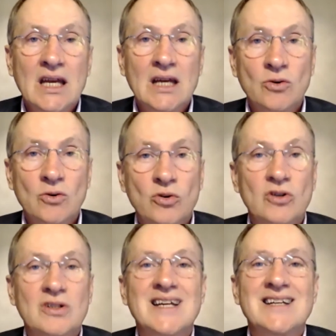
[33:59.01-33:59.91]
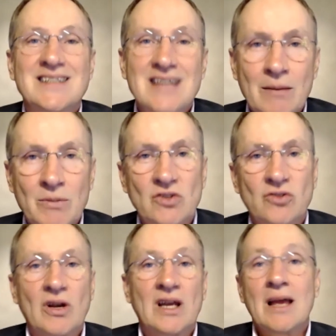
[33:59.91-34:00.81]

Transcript: in order to demonstrate.